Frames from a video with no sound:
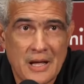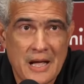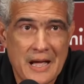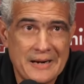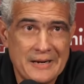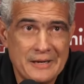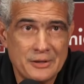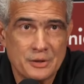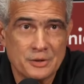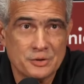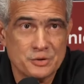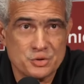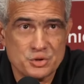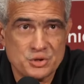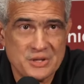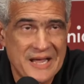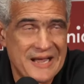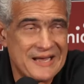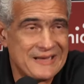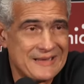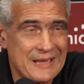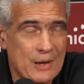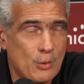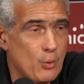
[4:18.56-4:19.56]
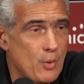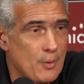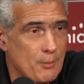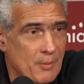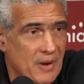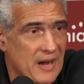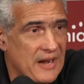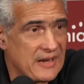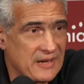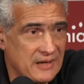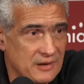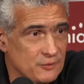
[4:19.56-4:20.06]
I didn't understand that with
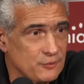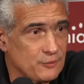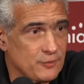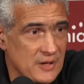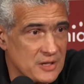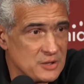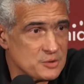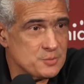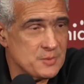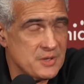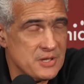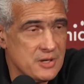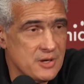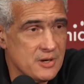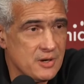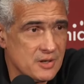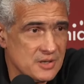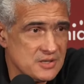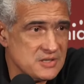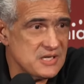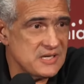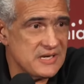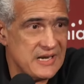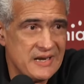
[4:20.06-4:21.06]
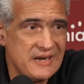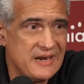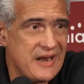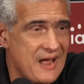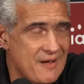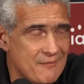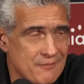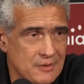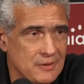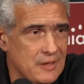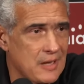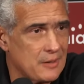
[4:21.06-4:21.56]
Mike his freshman year because he didn't
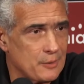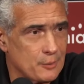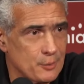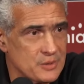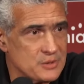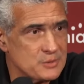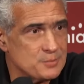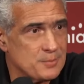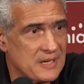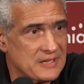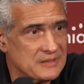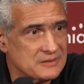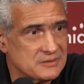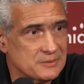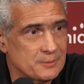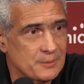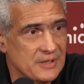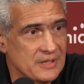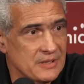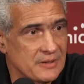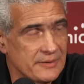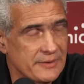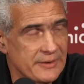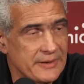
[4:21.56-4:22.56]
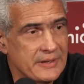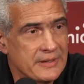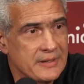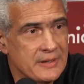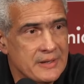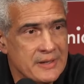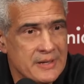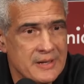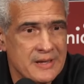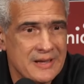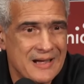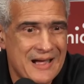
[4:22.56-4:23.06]
have a lot of responsibility.
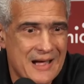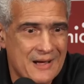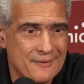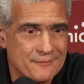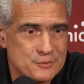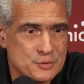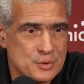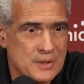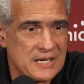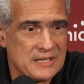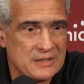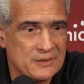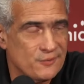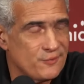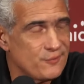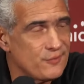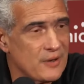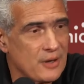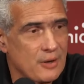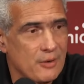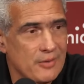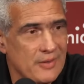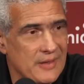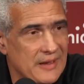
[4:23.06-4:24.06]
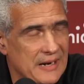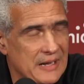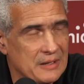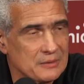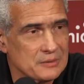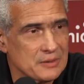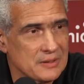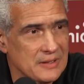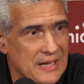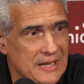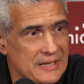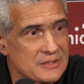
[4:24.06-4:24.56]
I've tried to figure that
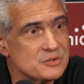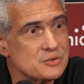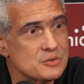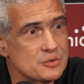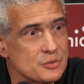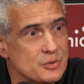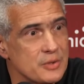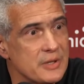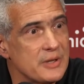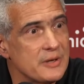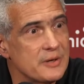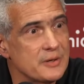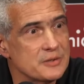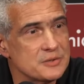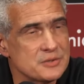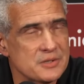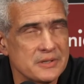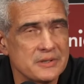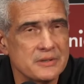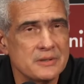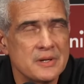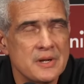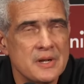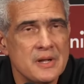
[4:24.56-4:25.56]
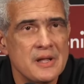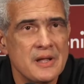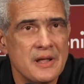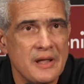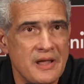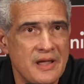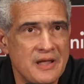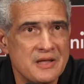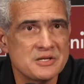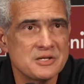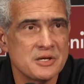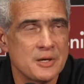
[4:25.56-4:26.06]
out the last 2 years, and
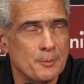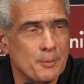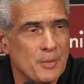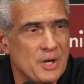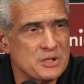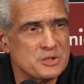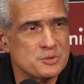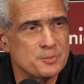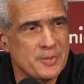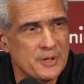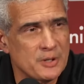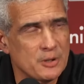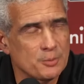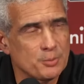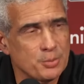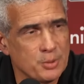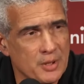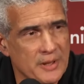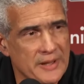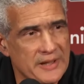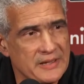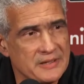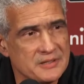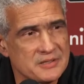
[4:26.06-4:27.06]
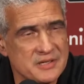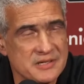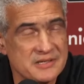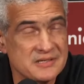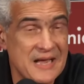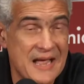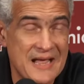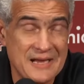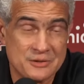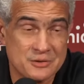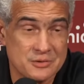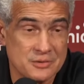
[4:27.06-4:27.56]
he's in a much better place.
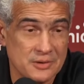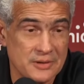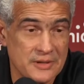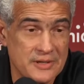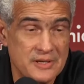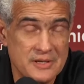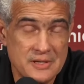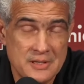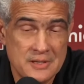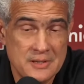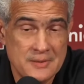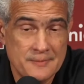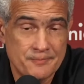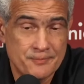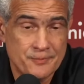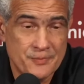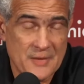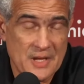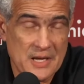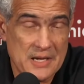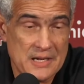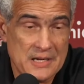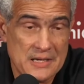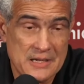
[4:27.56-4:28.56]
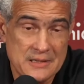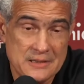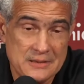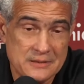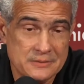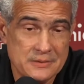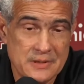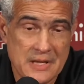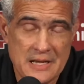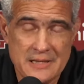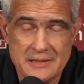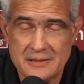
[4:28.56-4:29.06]
He's actually,
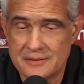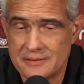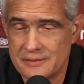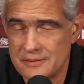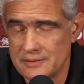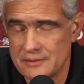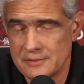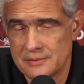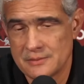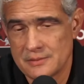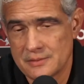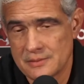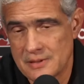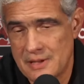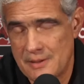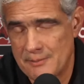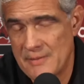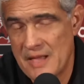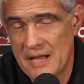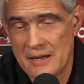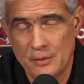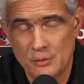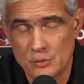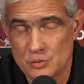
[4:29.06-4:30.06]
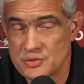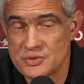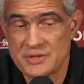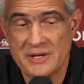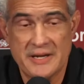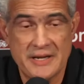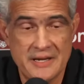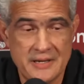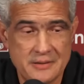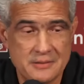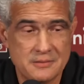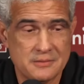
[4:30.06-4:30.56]
I'm not going to
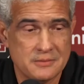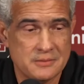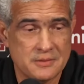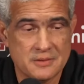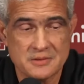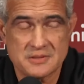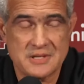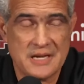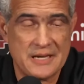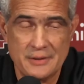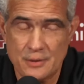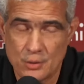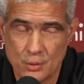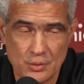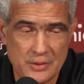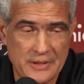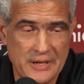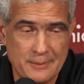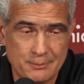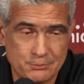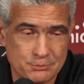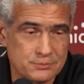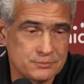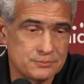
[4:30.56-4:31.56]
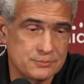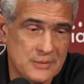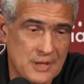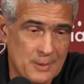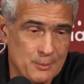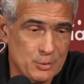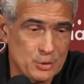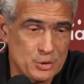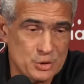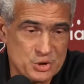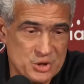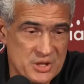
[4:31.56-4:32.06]
say it because I know what I'm
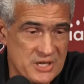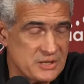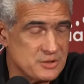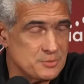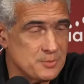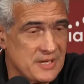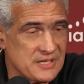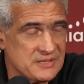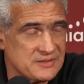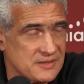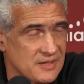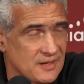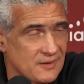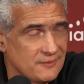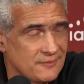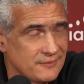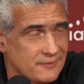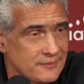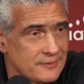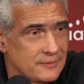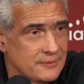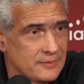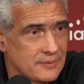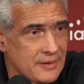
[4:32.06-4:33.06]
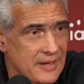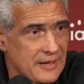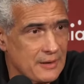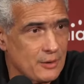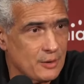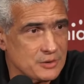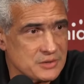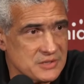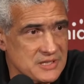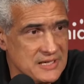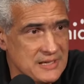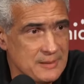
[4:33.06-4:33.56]
going to jinx myself and
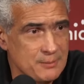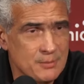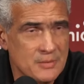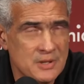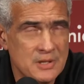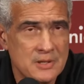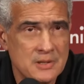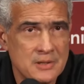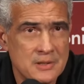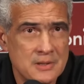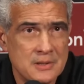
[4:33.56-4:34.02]
our team,